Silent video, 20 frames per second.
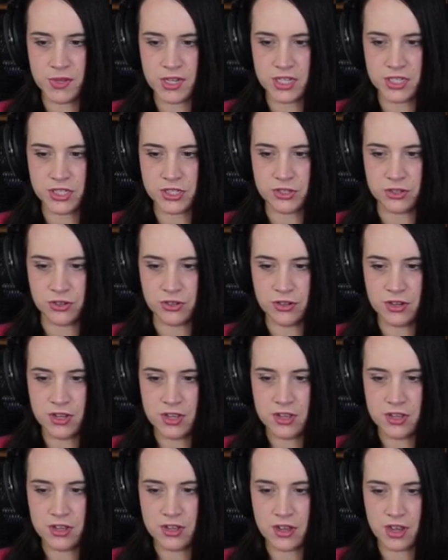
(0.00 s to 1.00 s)
Minister,
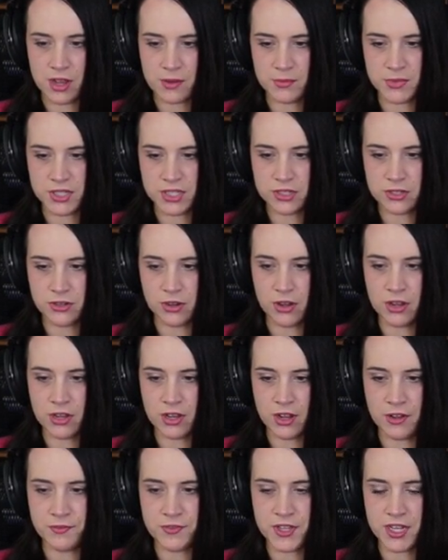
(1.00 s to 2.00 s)
I must
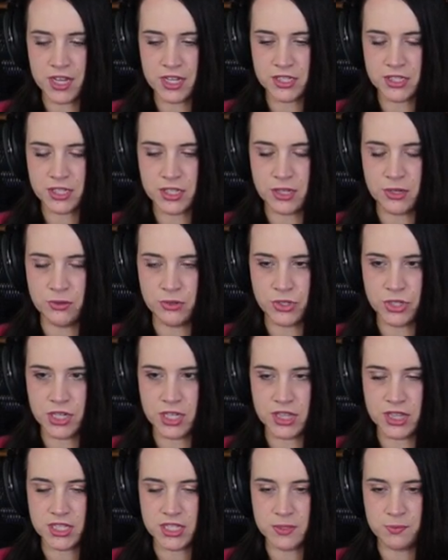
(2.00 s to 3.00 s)
call off the execution
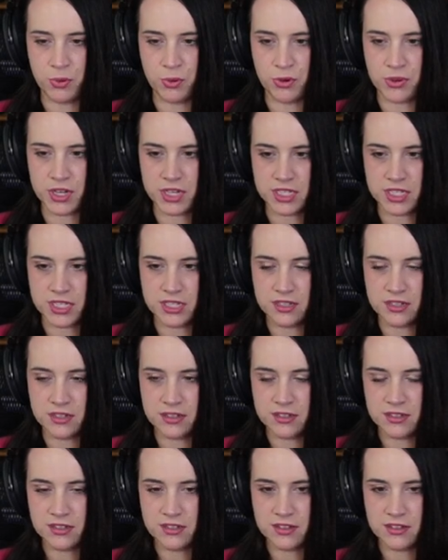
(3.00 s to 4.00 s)
at this point.
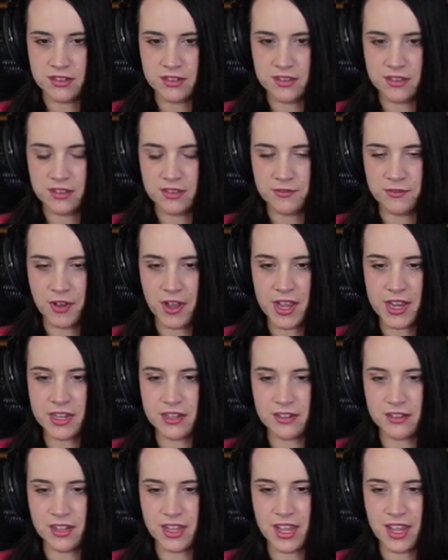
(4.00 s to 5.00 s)

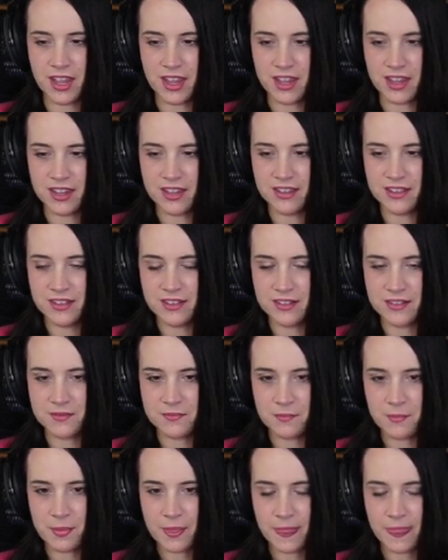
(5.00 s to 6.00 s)
Finally!
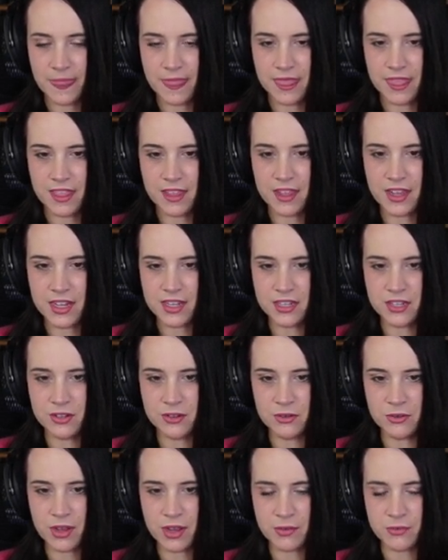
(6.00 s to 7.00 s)
I
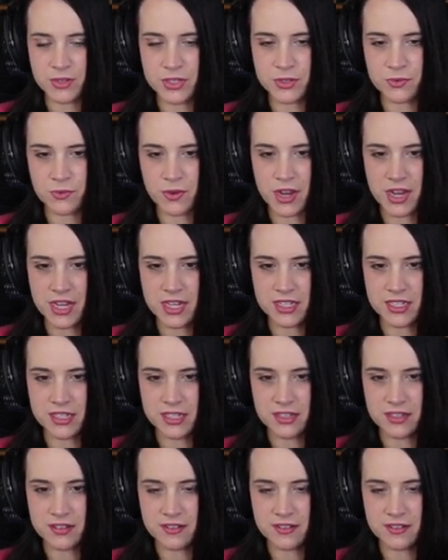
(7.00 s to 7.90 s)
knew I was right.